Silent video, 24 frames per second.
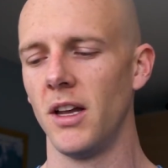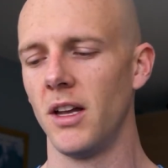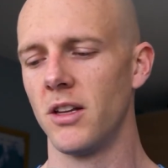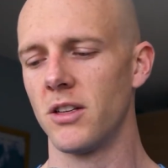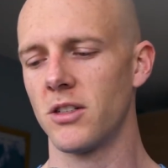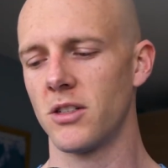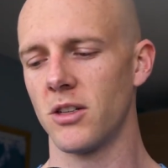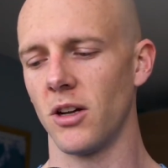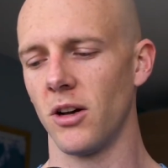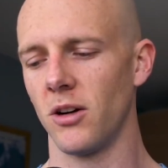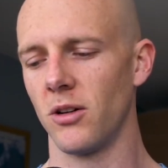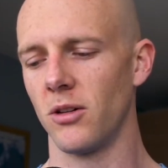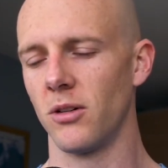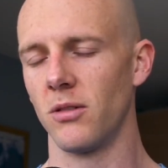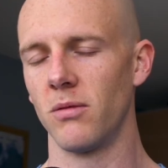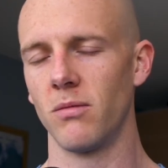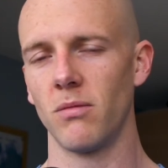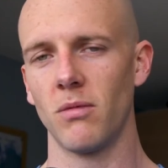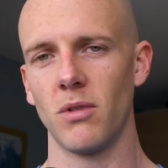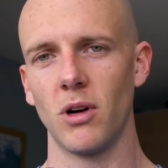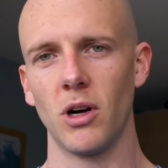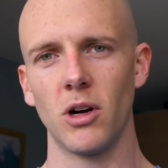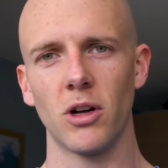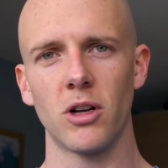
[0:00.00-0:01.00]
So
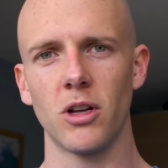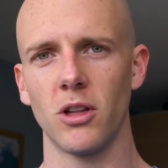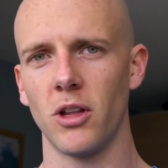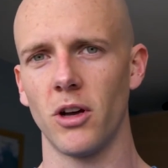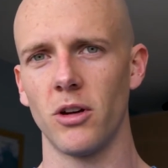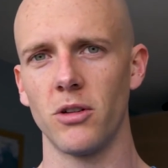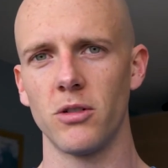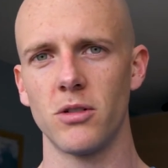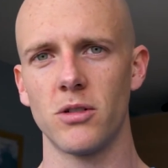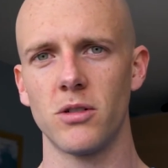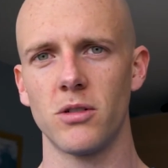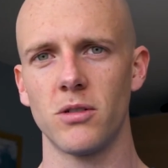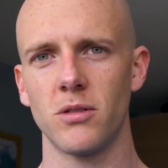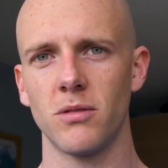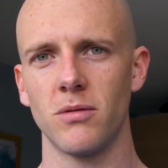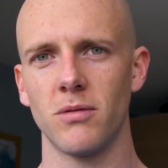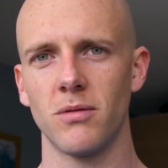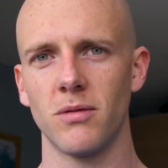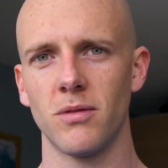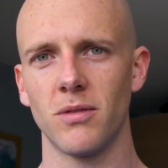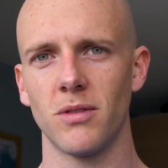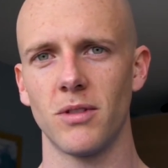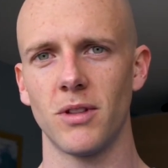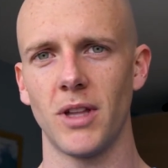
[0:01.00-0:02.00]
look at those
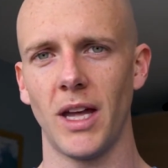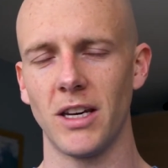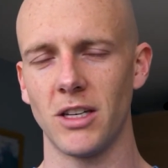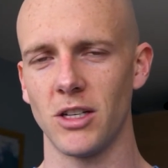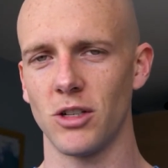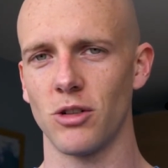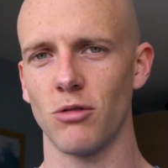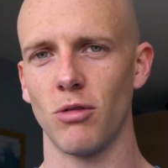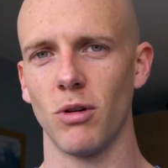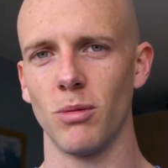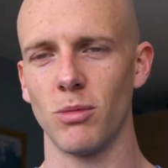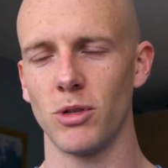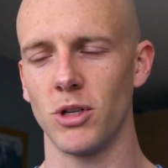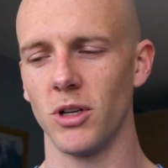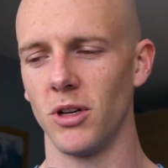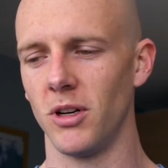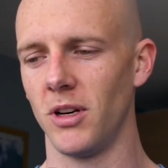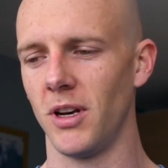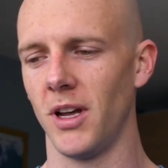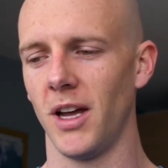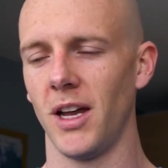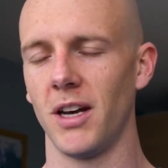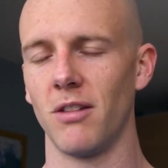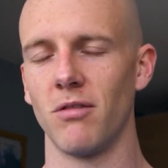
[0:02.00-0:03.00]
that
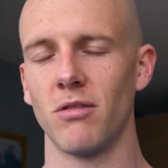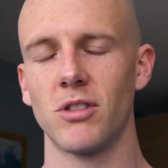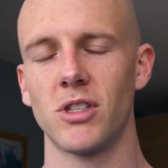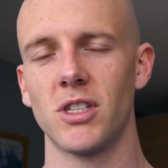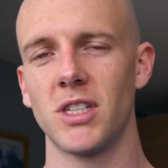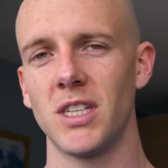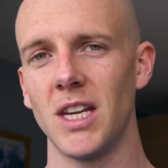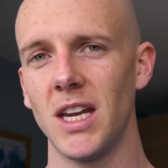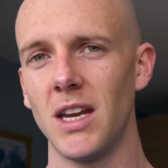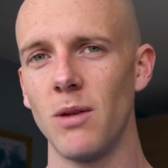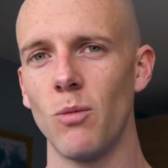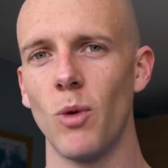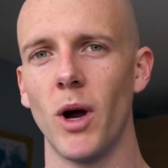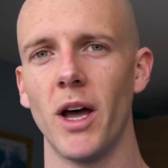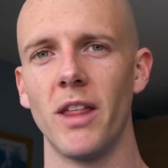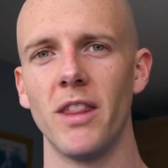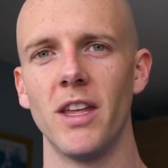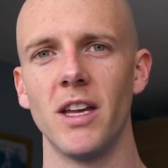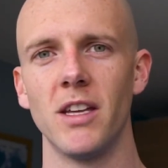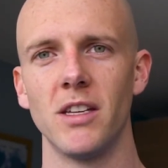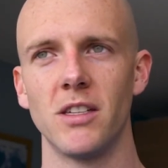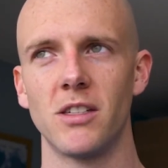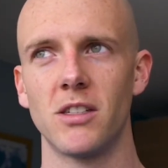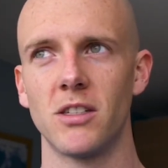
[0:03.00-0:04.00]
description and see where
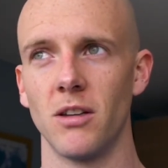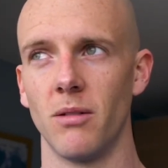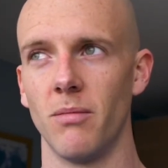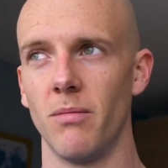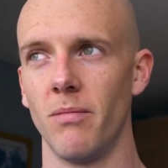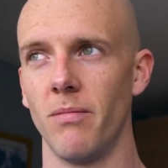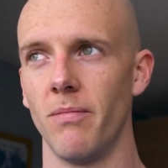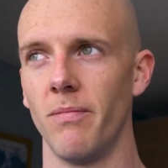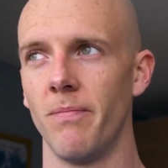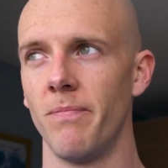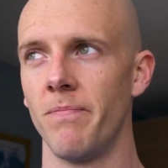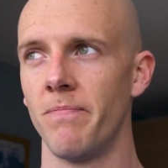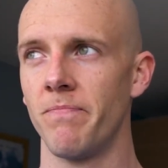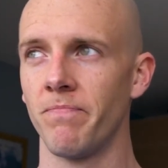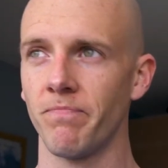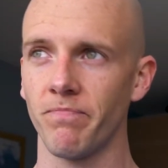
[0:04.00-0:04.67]
there's some